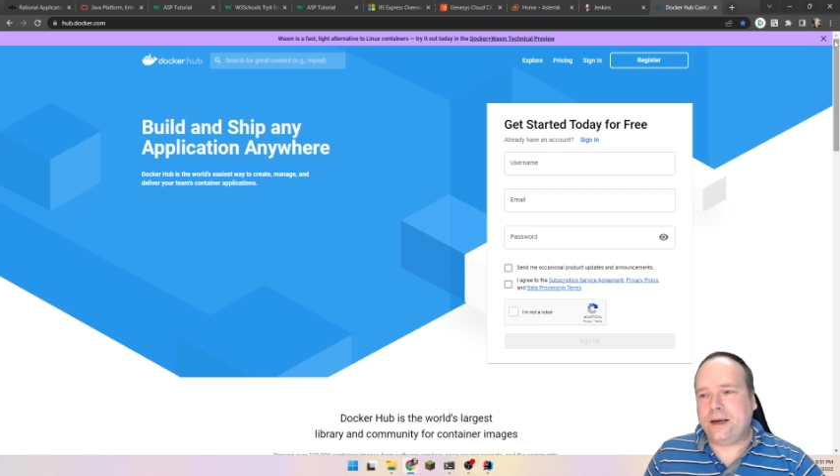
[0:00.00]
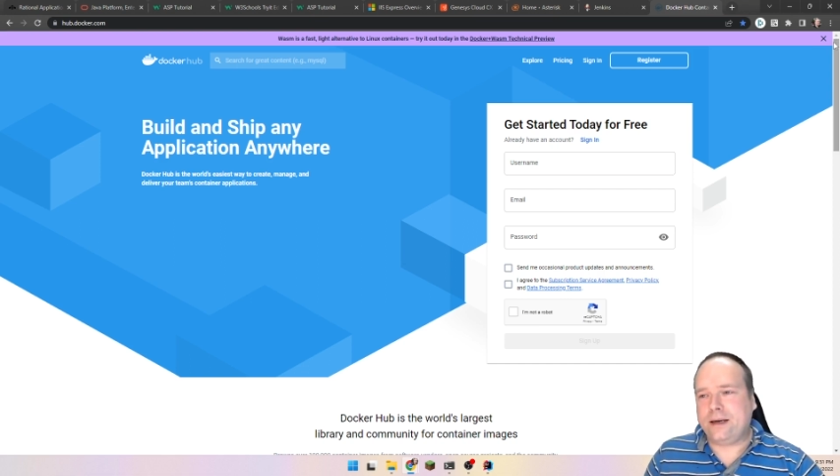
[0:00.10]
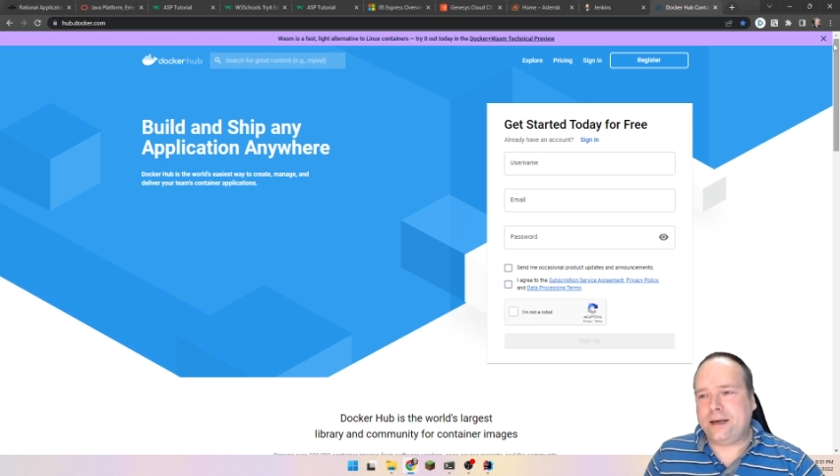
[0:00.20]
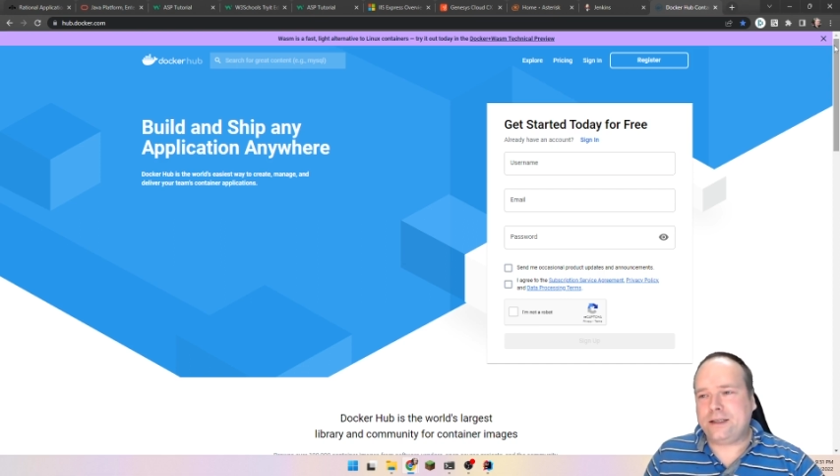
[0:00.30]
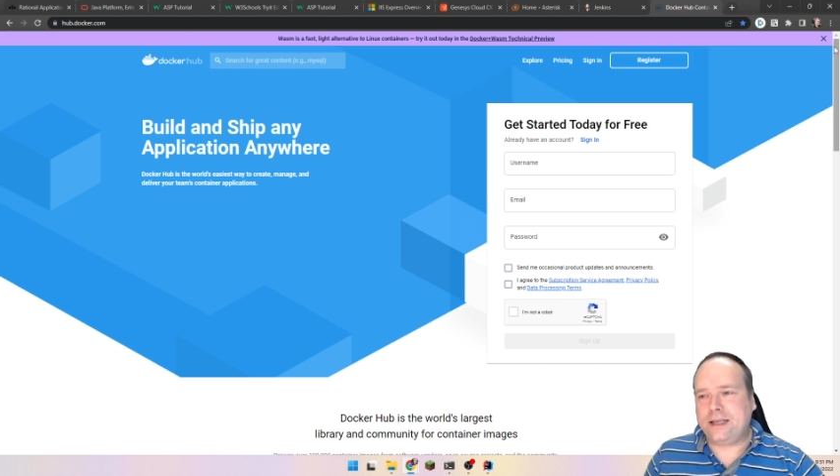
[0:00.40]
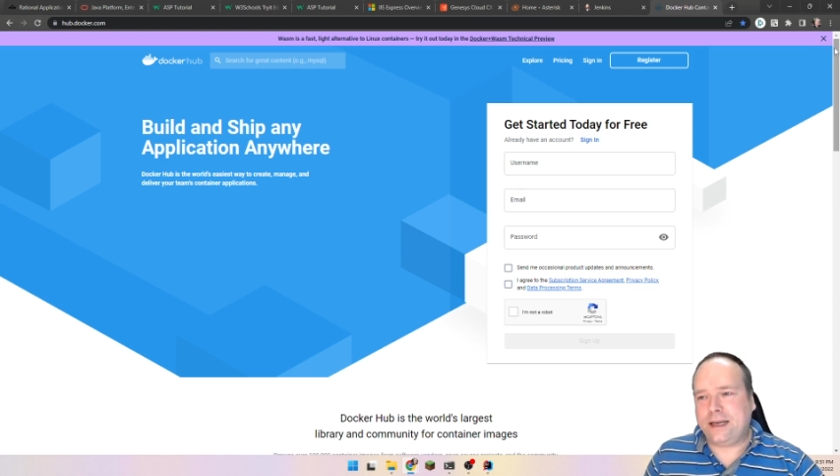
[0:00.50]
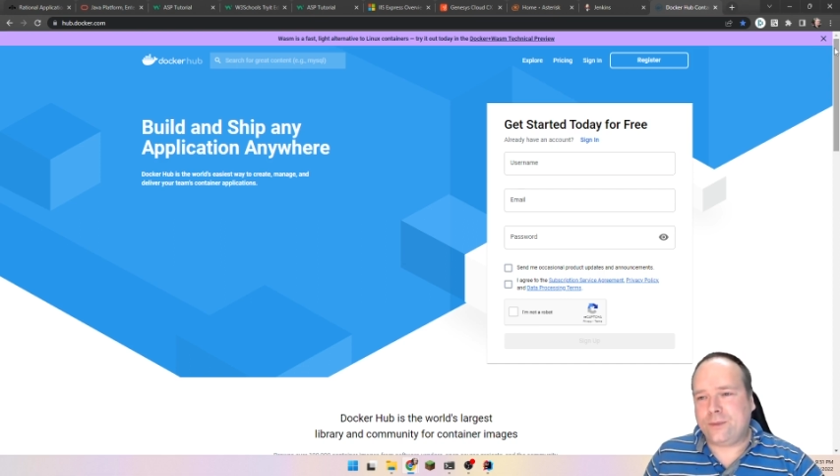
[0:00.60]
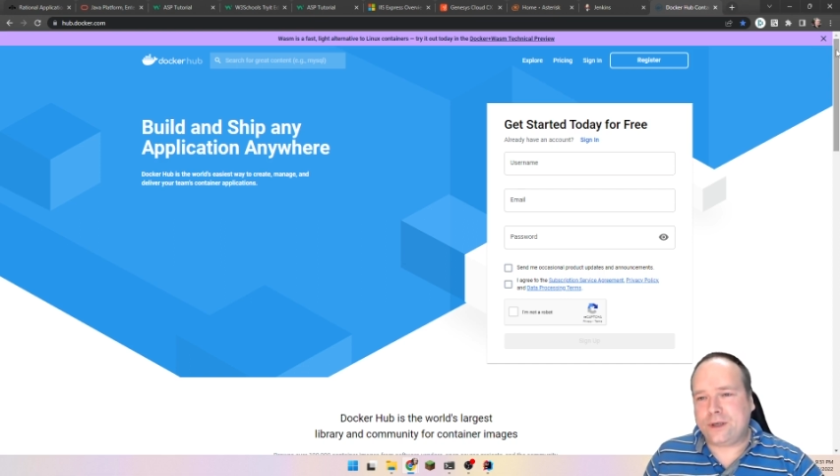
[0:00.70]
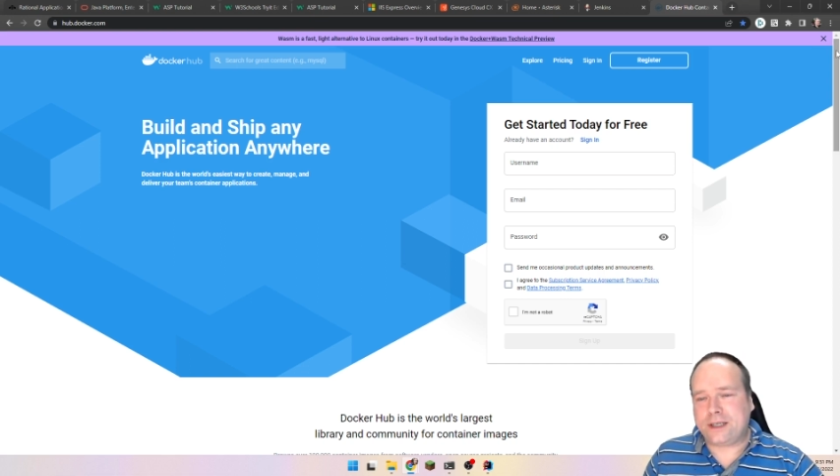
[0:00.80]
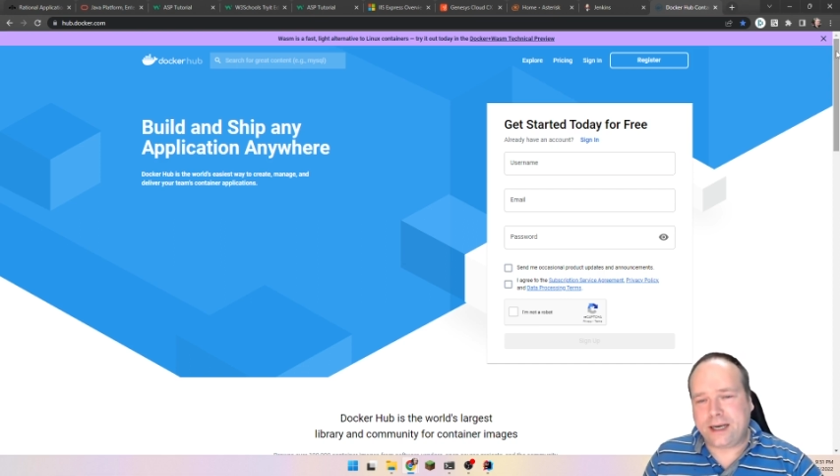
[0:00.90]
and then I stayed
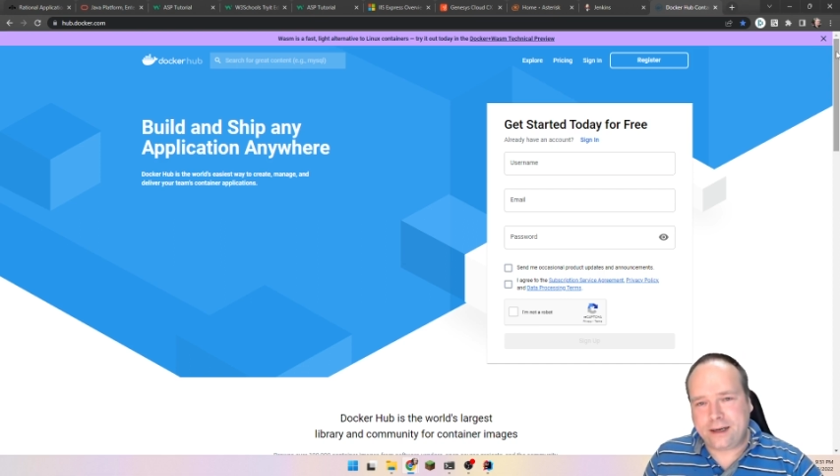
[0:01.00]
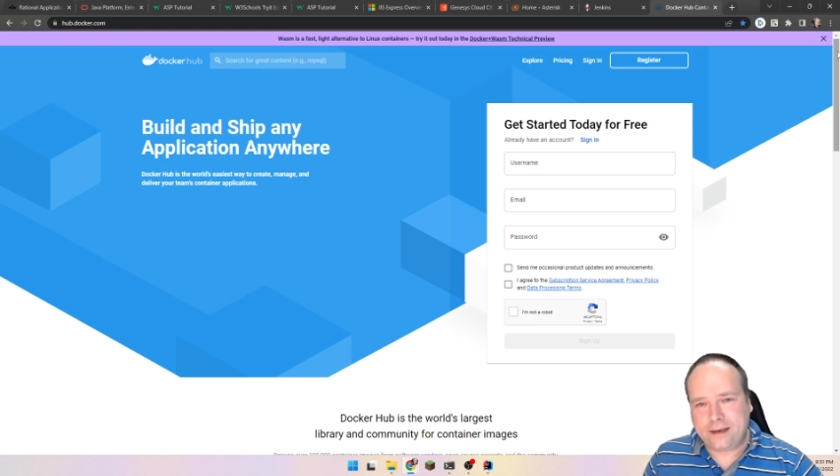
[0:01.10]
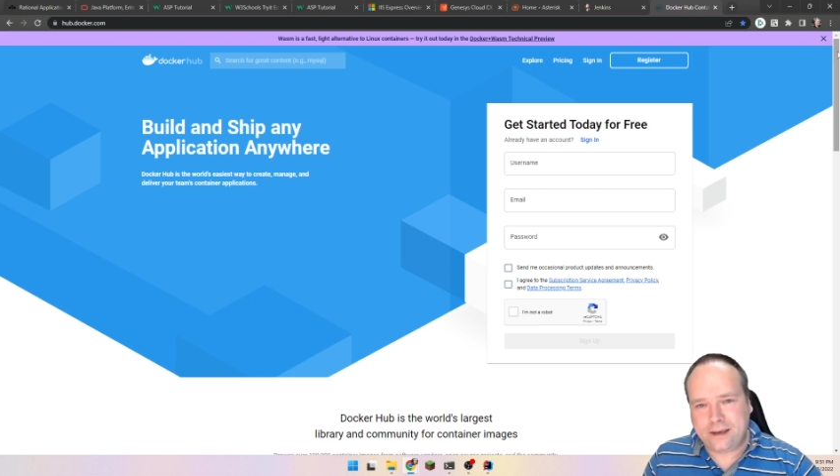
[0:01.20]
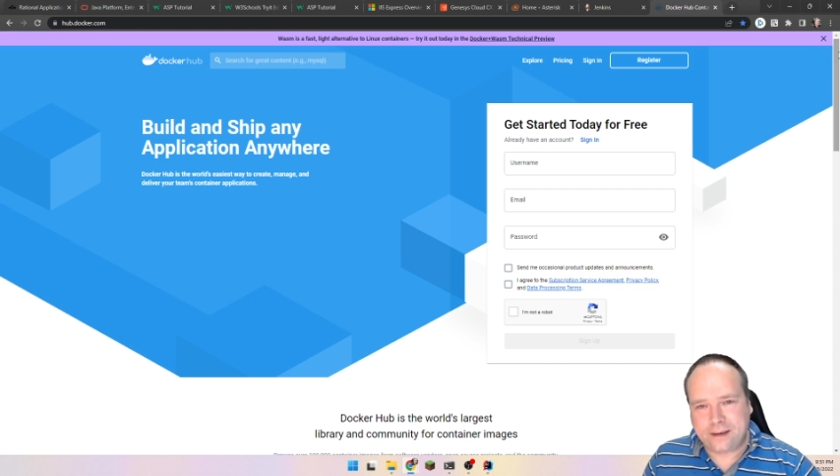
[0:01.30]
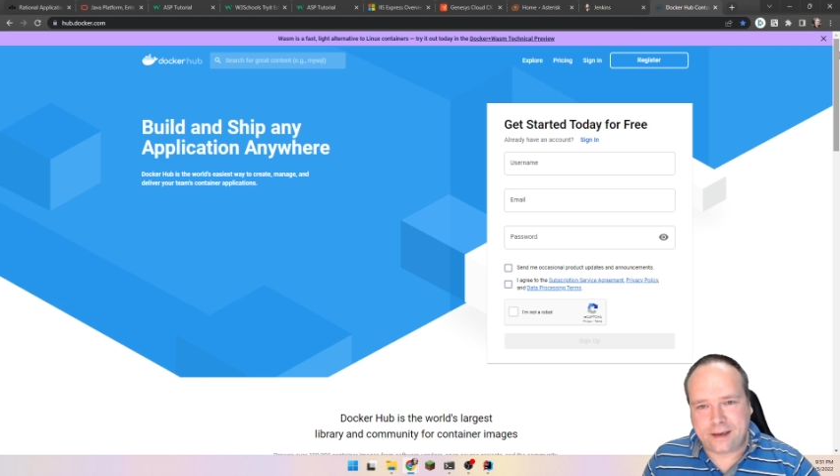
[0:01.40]
once again,